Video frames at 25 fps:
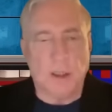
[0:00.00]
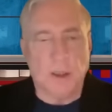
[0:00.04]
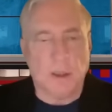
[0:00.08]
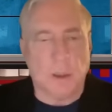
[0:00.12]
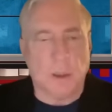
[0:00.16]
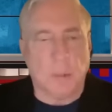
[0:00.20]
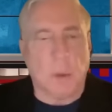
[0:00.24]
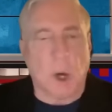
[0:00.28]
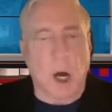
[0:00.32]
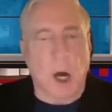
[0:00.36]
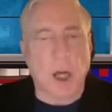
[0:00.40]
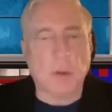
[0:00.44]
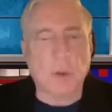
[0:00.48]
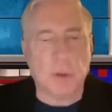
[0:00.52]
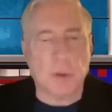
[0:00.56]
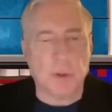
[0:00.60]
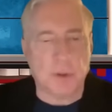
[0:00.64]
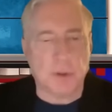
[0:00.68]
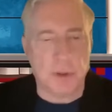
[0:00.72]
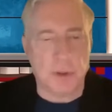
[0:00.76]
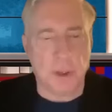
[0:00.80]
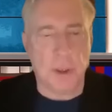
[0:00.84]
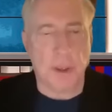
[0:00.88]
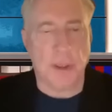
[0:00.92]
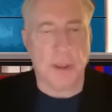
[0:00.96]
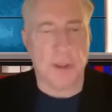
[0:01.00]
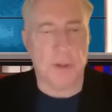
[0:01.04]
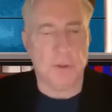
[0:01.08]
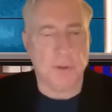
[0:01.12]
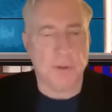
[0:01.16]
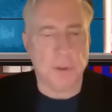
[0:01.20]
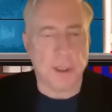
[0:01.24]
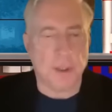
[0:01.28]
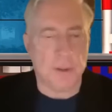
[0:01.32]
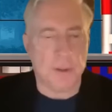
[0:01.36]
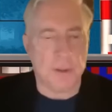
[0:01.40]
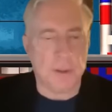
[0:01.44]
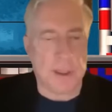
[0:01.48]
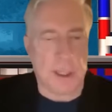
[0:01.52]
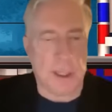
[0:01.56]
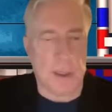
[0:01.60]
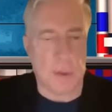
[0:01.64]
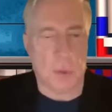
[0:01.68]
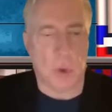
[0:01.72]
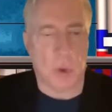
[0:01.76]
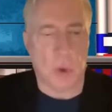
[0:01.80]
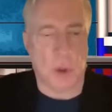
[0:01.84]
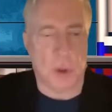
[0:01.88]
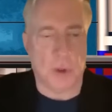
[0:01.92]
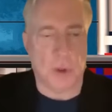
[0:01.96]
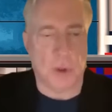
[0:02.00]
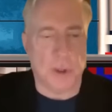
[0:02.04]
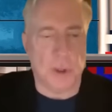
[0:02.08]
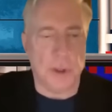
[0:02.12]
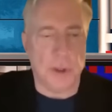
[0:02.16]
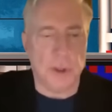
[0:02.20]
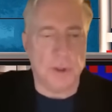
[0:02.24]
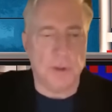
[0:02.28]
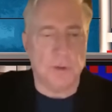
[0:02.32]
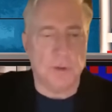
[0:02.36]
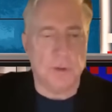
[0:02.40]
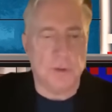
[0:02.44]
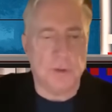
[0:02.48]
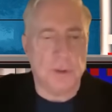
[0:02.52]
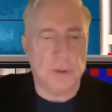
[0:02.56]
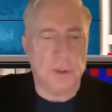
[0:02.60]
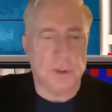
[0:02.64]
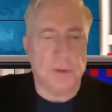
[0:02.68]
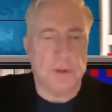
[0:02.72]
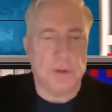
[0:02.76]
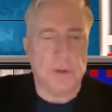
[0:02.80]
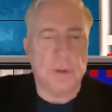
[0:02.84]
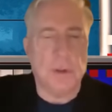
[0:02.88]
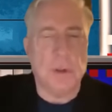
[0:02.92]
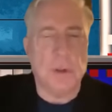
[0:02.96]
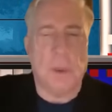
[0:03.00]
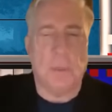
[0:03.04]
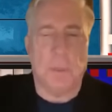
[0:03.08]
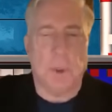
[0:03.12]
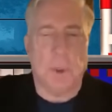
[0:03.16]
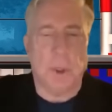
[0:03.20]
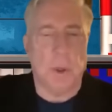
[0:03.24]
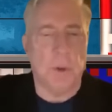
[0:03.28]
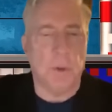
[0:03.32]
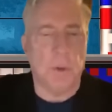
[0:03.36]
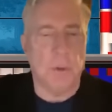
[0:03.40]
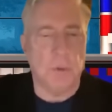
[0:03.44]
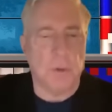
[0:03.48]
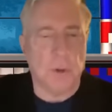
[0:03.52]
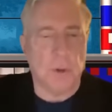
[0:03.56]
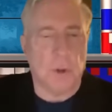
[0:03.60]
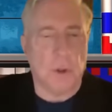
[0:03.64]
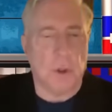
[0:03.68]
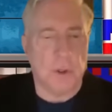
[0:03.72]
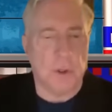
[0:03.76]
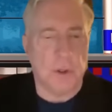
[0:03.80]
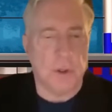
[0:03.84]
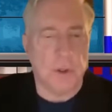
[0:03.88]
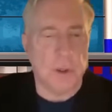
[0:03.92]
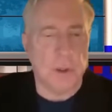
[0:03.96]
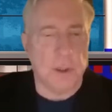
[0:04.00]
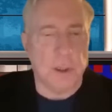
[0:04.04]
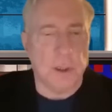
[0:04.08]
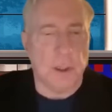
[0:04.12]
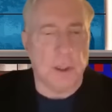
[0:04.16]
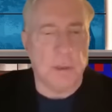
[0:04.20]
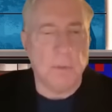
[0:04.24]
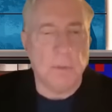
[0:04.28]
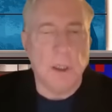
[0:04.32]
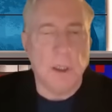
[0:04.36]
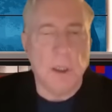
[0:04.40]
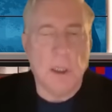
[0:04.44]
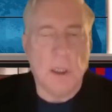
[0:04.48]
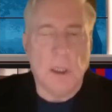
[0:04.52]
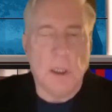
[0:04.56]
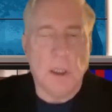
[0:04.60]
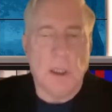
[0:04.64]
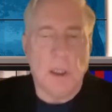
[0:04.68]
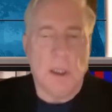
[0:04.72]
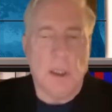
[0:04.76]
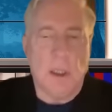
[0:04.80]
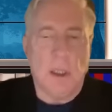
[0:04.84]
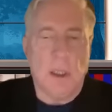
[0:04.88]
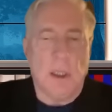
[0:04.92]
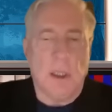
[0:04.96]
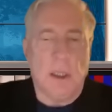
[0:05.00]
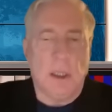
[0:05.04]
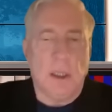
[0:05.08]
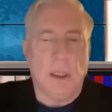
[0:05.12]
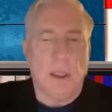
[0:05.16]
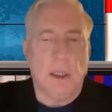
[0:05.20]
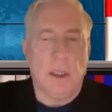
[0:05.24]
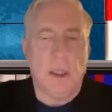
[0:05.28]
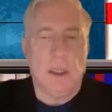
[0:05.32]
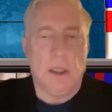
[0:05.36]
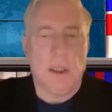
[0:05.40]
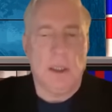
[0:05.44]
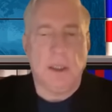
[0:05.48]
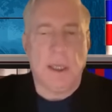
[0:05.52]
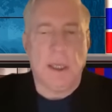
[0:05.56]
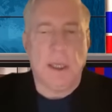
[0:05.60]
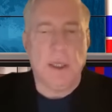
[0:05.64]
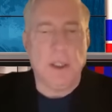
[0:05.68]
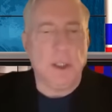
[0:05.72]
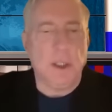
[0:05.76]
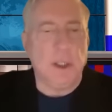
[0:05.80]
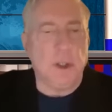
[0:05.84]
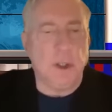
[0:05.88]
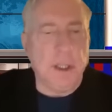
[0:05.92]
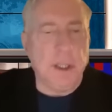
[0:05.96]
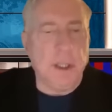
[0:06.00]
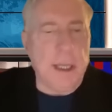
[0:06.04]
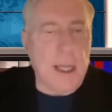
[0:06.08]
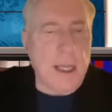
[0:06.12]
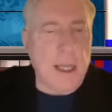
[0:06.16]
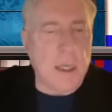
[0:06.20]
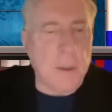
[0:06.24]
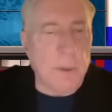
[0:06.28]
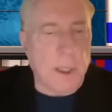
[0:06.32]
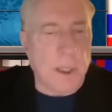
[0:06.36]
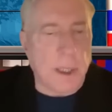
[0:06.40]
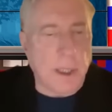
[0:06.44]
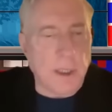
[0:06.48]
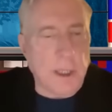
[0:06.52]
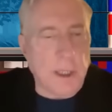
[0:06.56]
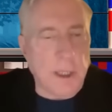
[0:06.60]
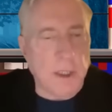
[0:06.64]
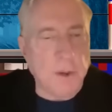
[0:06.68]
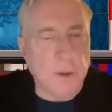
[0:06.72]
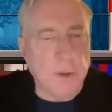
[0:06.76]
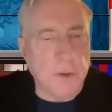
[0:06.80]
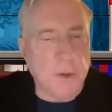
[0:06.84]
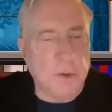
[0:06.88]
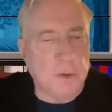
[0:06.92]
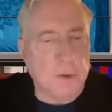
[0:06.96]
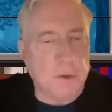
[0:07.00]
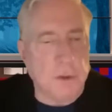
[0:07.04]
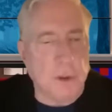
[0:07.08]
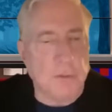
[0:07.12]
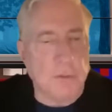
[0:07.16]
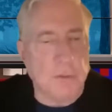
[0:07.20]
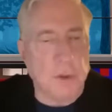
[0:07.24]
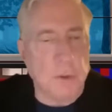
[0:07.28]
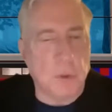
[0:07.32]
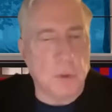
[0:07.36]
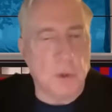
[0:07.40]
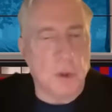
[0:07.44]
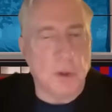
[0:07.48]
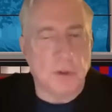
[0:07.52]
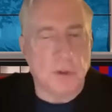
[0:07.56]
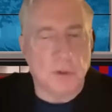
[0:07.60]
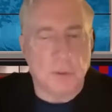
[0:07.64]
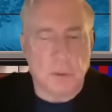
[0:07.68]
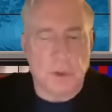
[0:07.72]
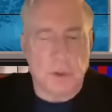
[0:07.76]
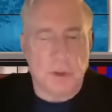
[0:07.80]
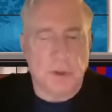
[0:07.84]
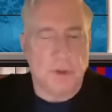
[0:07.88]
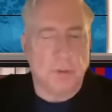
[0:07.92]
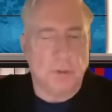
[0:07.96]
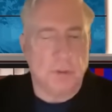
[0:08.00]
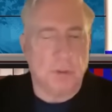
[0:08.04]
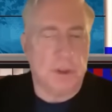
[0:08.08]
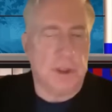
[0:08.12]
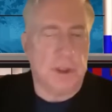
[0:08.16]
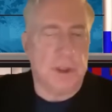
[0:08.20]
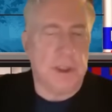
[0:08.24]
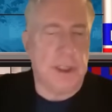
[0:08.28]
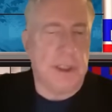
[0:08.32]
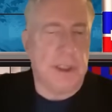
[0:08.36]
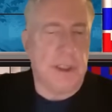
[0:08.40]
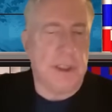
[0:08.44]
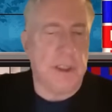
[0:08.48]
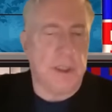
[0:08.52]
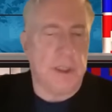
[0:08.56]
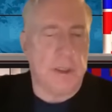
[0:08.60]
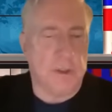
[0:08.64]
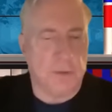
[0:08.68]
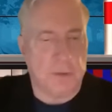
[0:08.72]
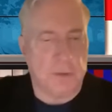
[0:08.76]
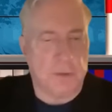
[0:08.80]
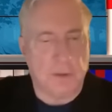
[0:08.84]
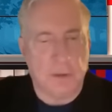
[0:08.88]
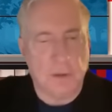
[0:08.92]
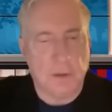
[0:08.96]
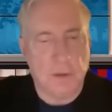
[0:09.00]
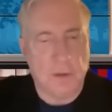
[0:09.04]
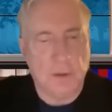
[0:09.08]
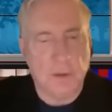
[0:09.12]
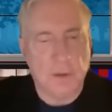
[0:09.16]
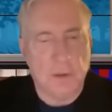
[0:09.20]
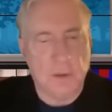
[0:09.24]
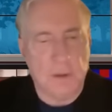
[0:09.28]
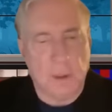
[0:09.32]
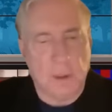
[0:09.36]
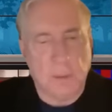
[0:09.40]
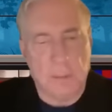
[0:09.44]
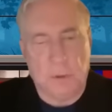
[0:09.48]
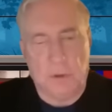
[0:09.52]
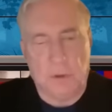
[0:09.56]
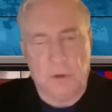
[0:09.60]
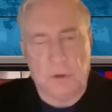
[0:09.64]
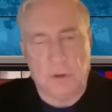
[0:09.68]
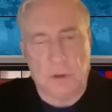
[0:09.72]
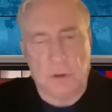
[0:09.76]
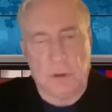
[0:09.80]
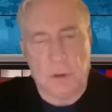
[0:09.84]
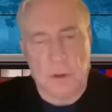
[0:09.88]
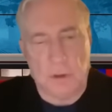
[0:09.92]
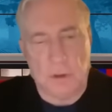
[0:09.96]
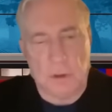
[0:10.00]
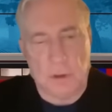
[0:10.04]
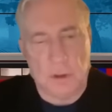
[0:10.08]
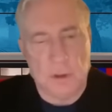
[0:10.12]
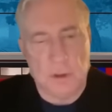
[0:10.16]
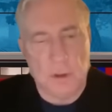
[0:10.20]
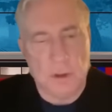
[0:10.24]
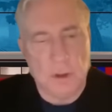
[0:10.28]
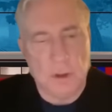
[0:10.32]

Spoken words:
democracy is, that word that is just abused all the time, then you're the enemy and you deserve the worst, which is ridiculous, absurd,